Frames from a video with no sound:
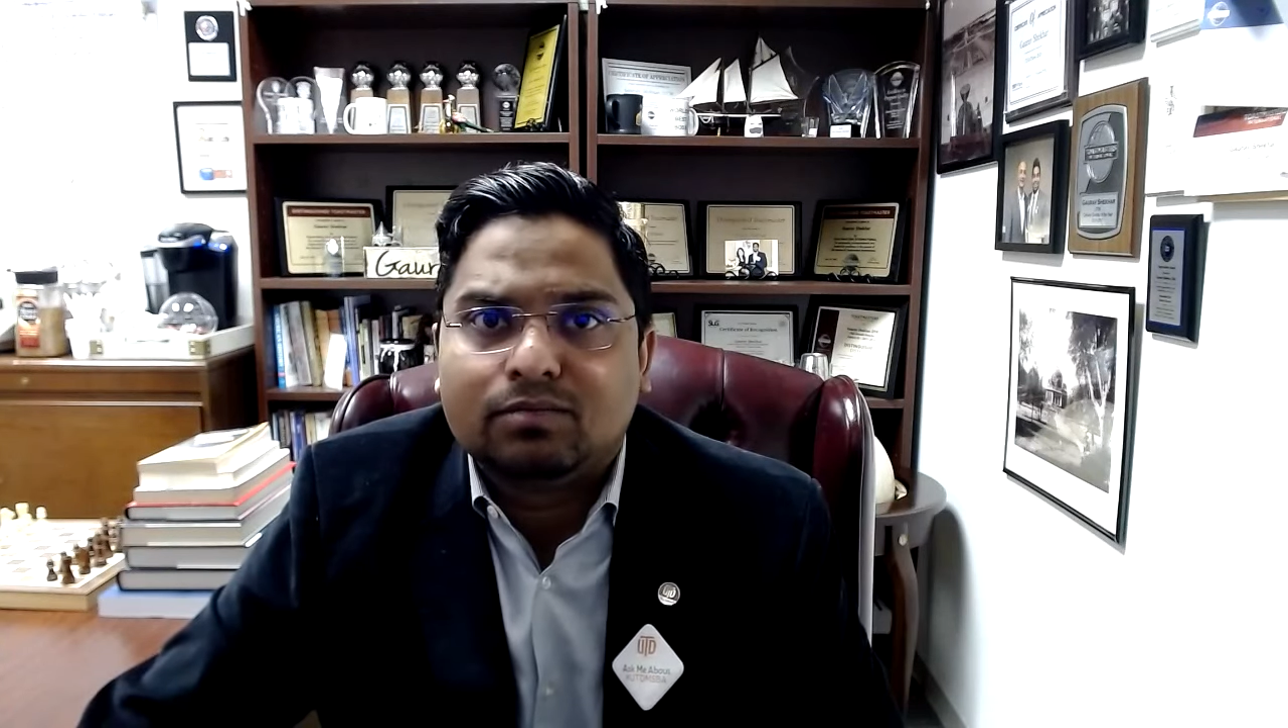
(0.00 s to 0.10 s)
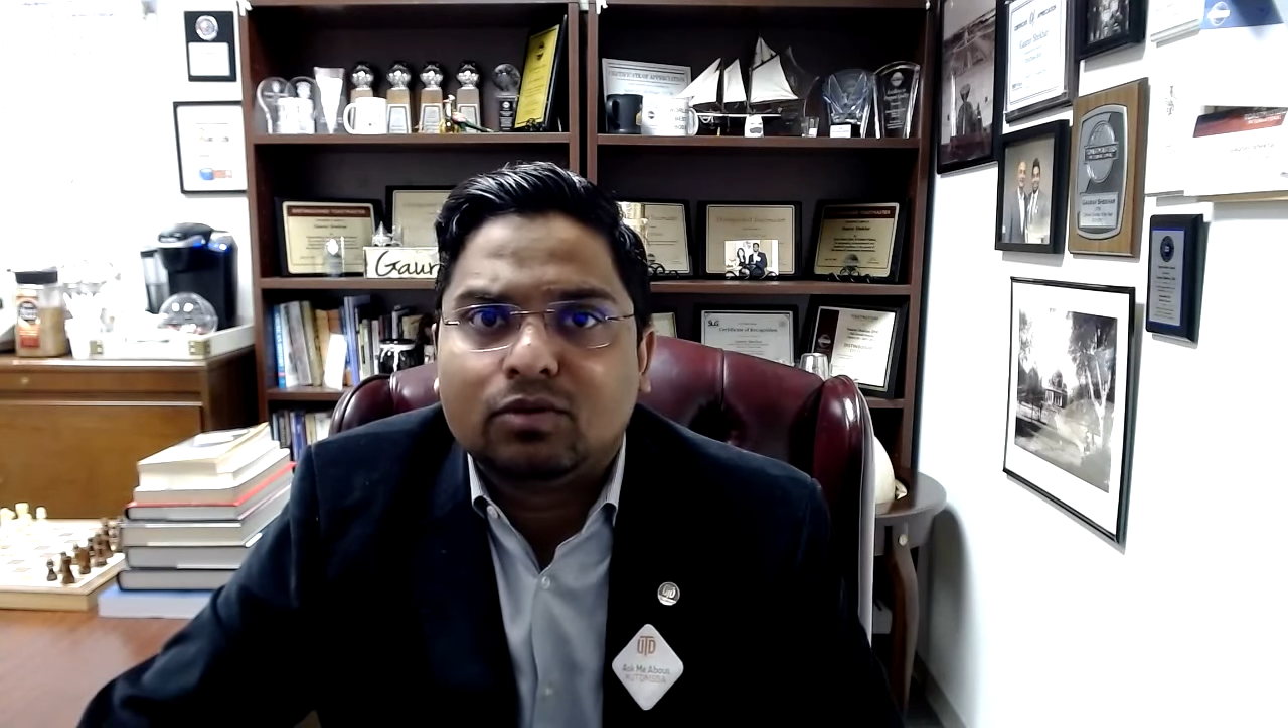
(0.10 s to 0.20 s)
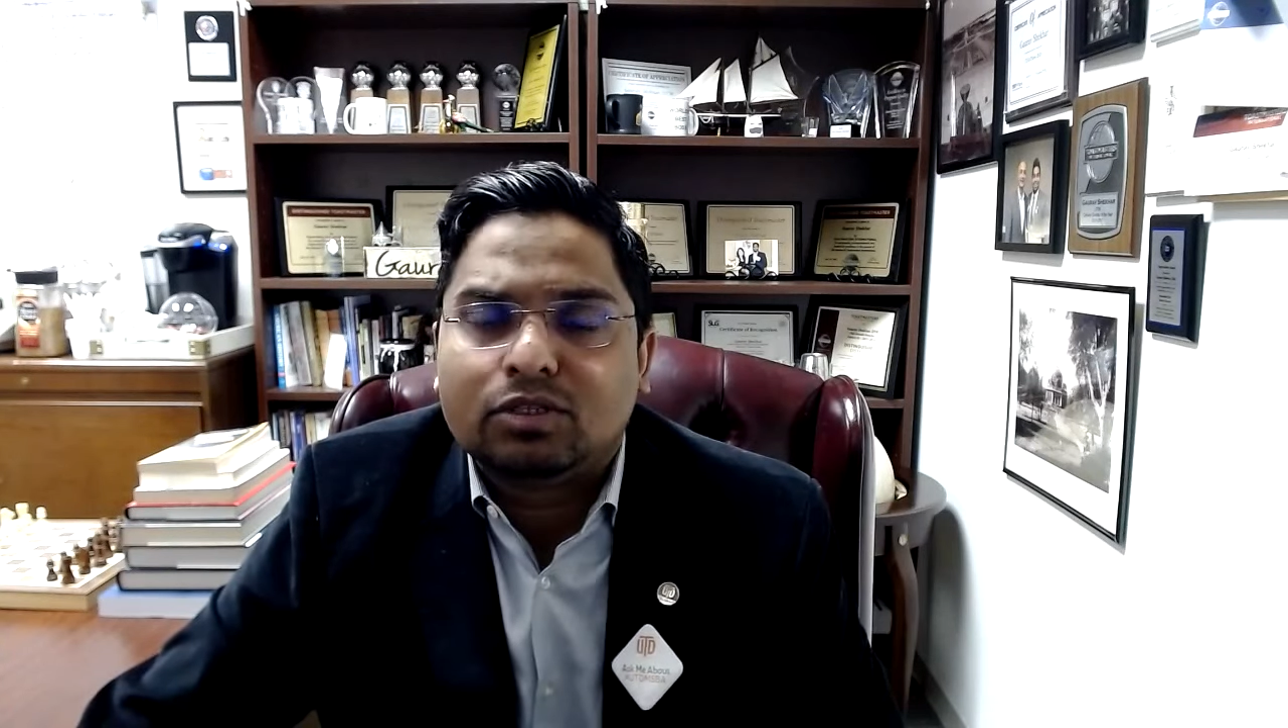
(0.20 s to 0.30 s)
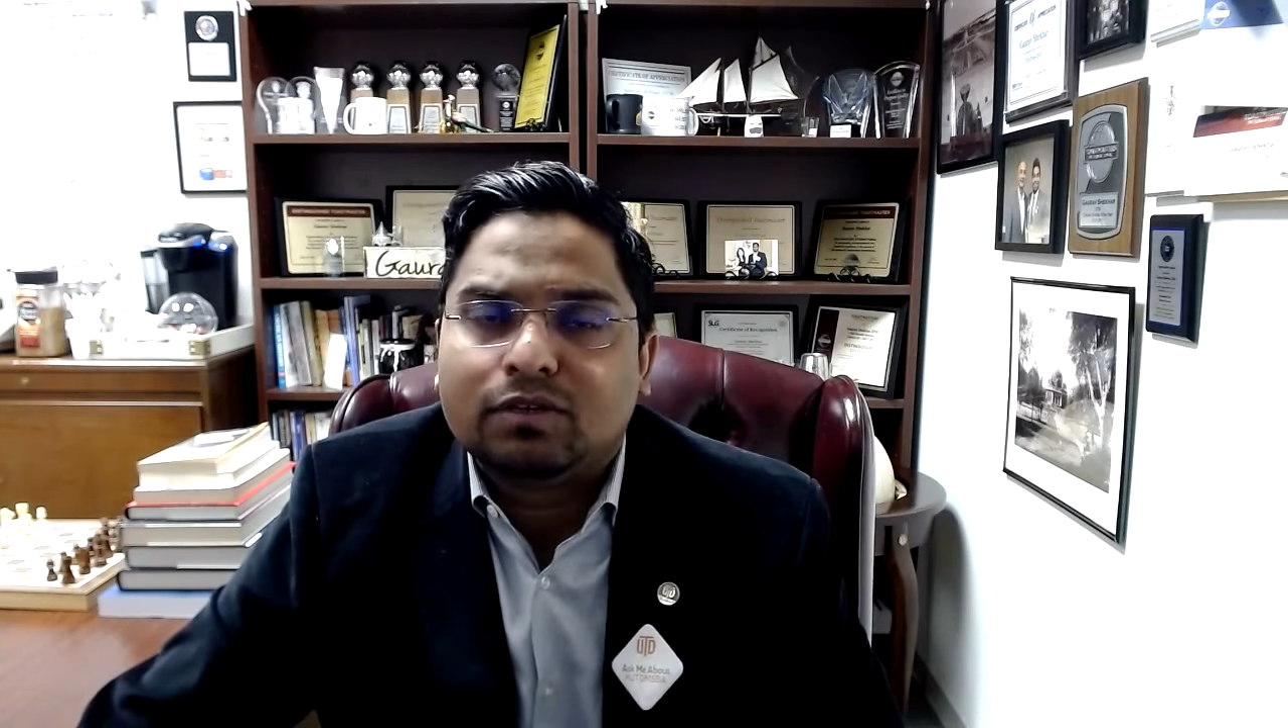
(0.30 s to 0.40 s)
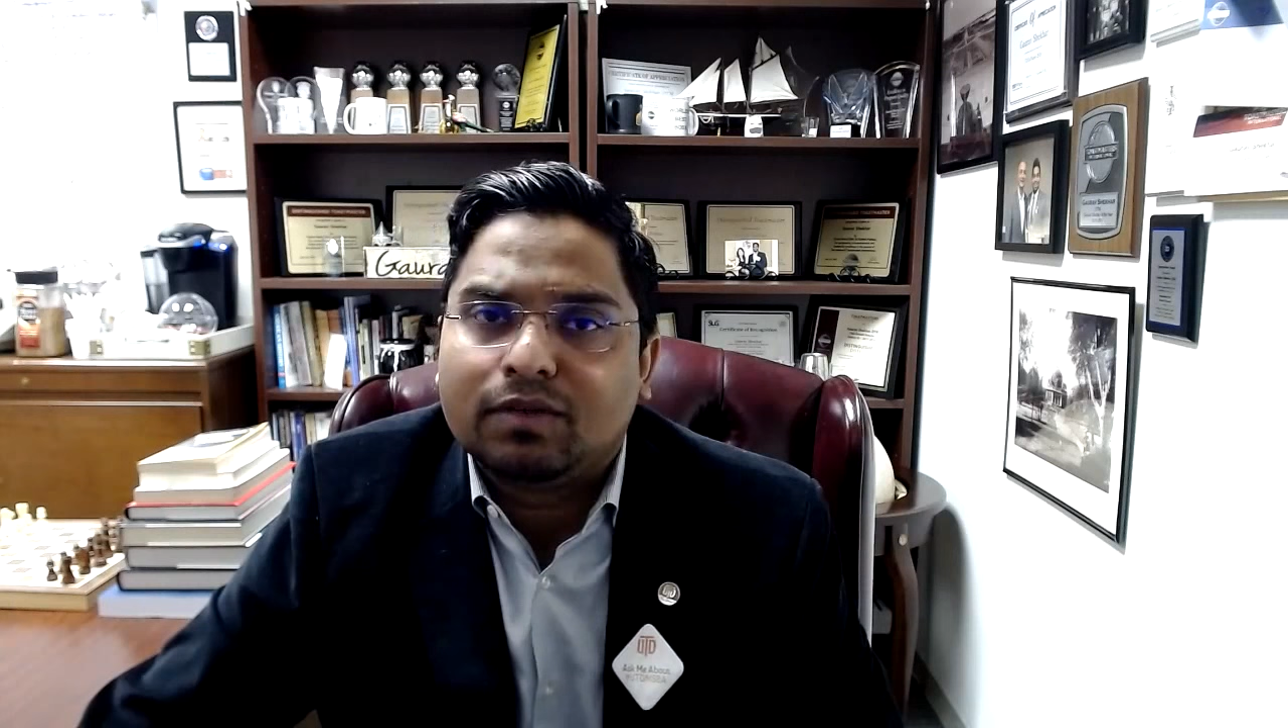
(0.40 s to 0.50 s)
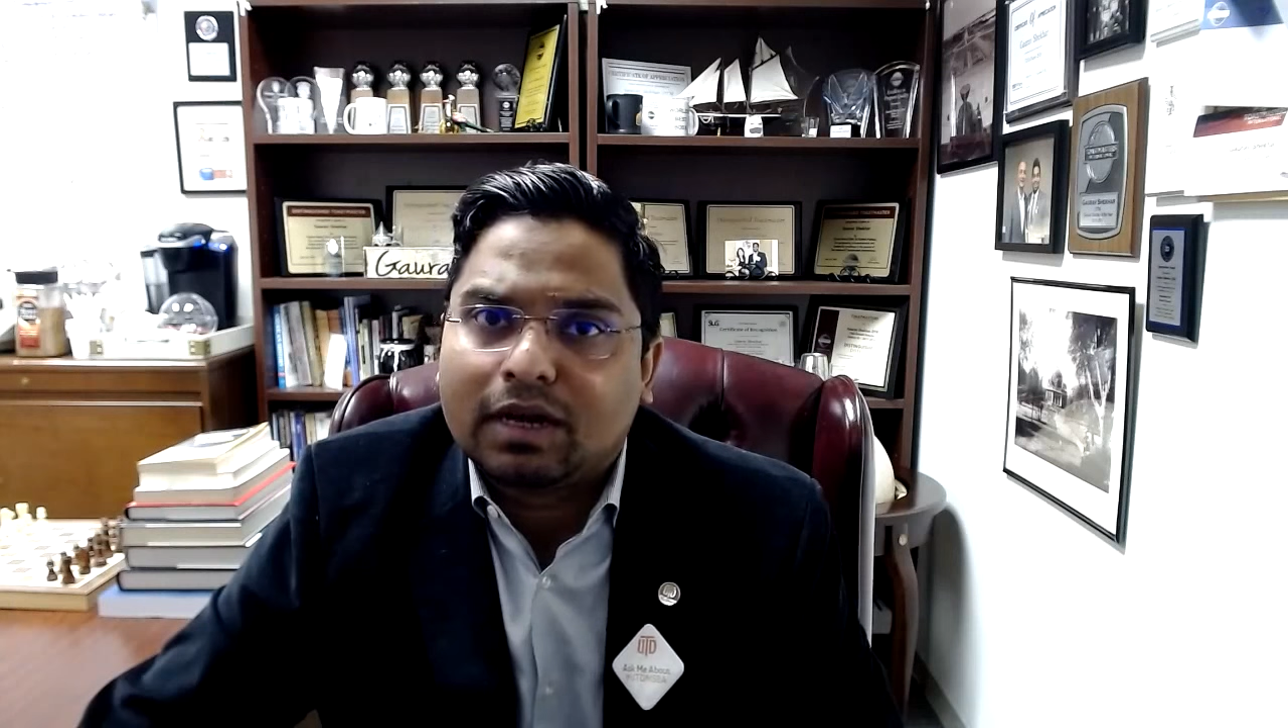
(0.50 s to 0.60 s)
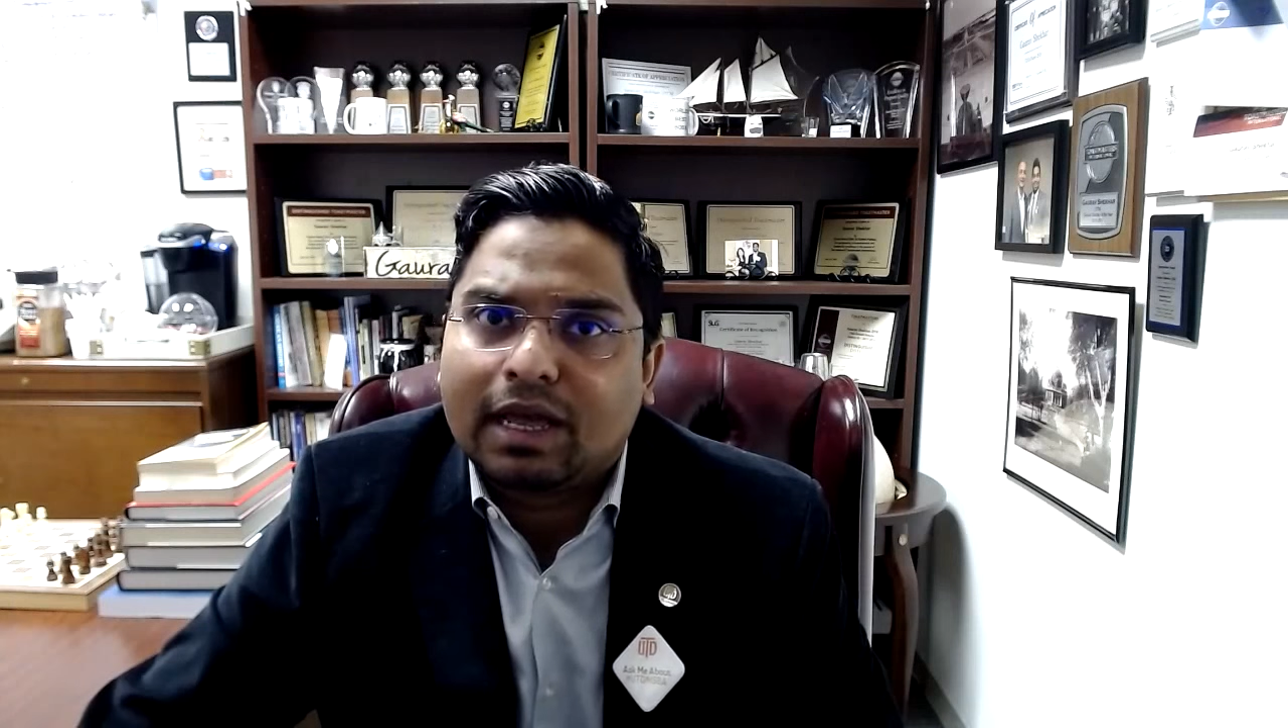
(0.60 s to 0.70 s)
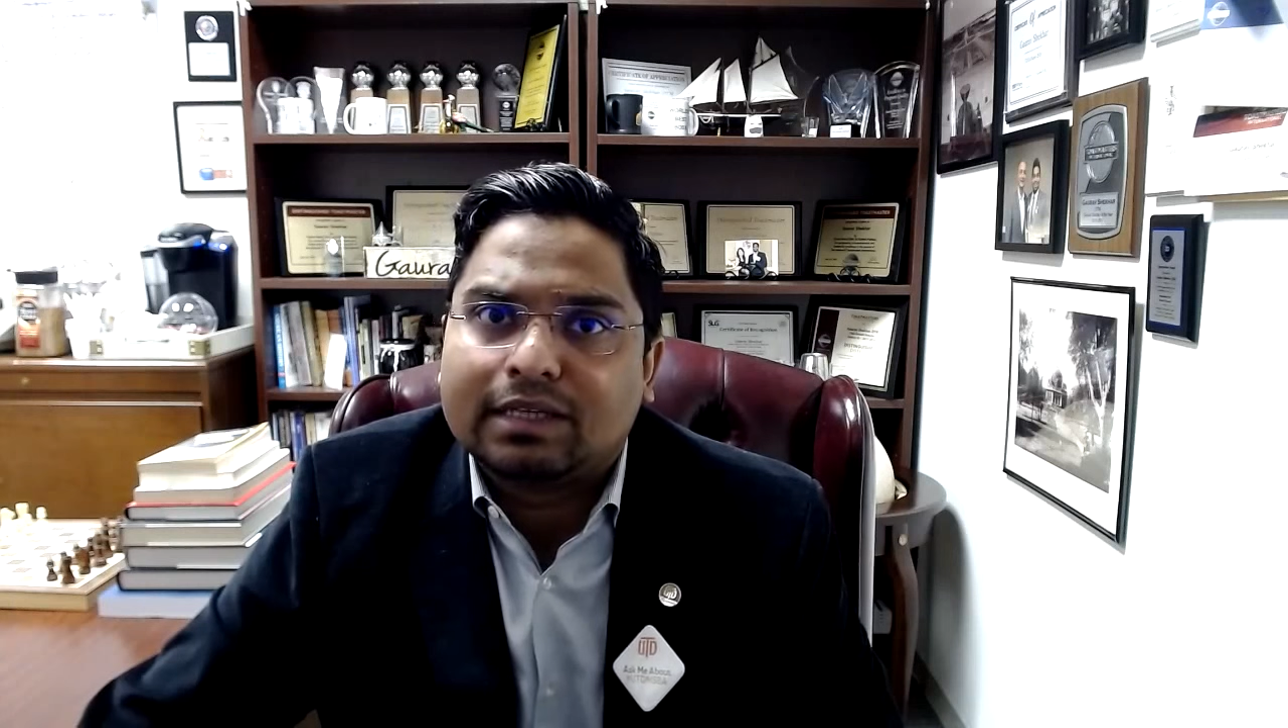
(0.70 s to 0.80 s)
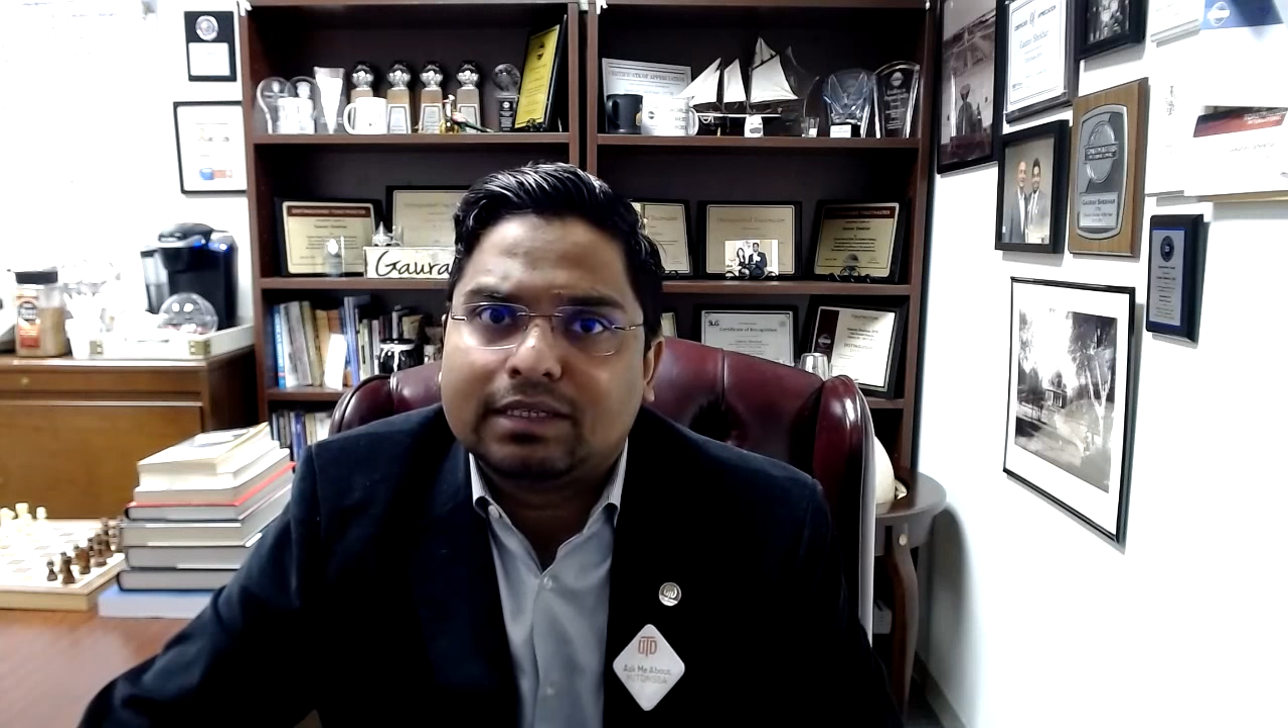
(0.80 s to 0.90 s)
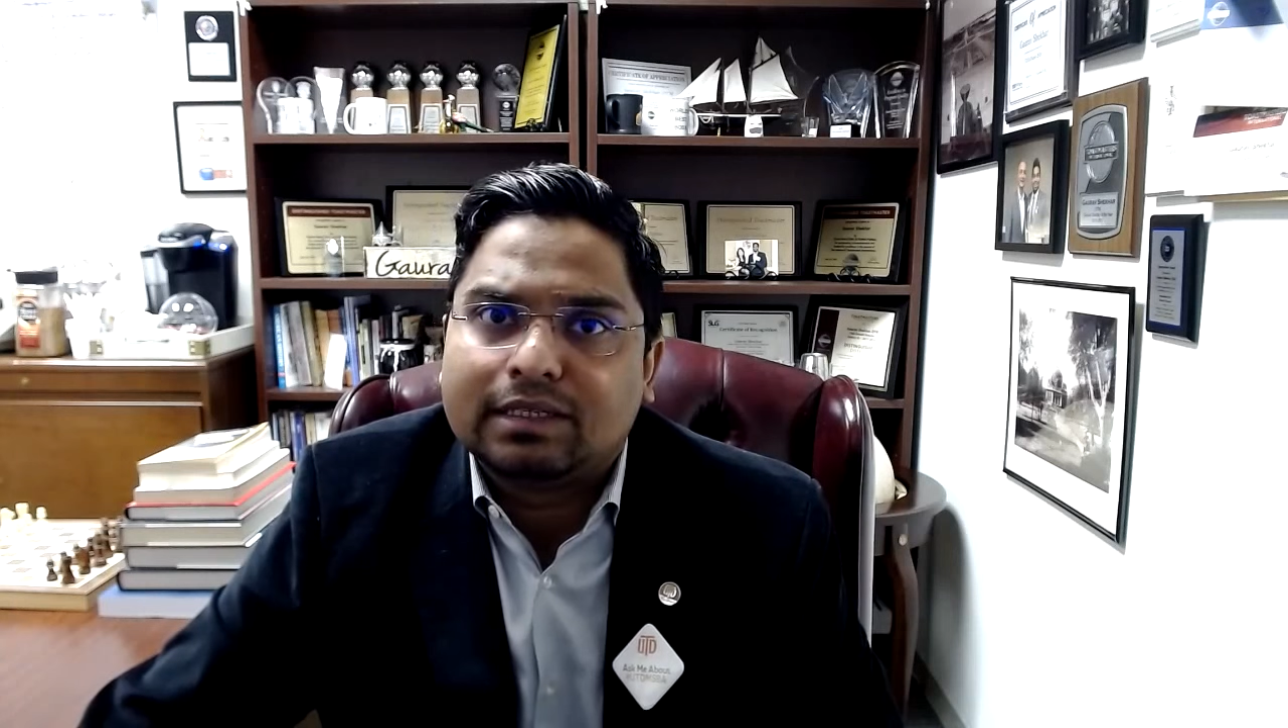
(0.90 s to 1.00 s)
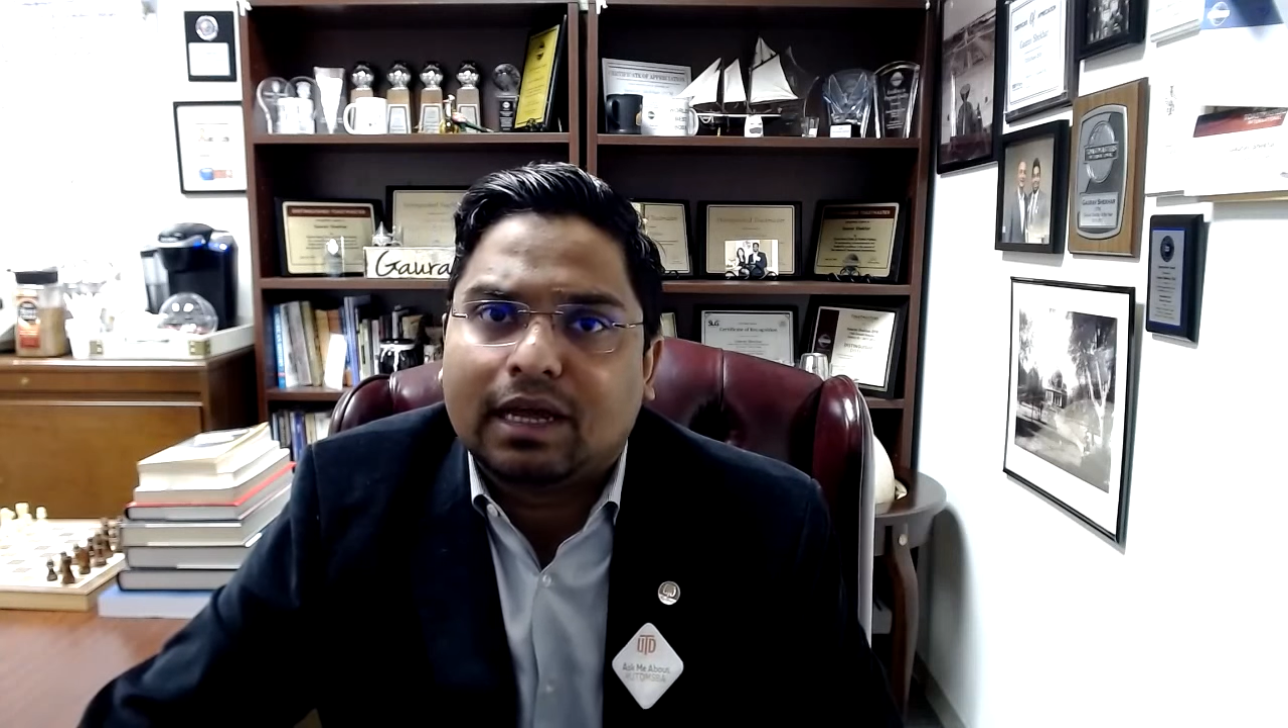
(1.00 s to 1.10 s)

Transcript: Most of the classes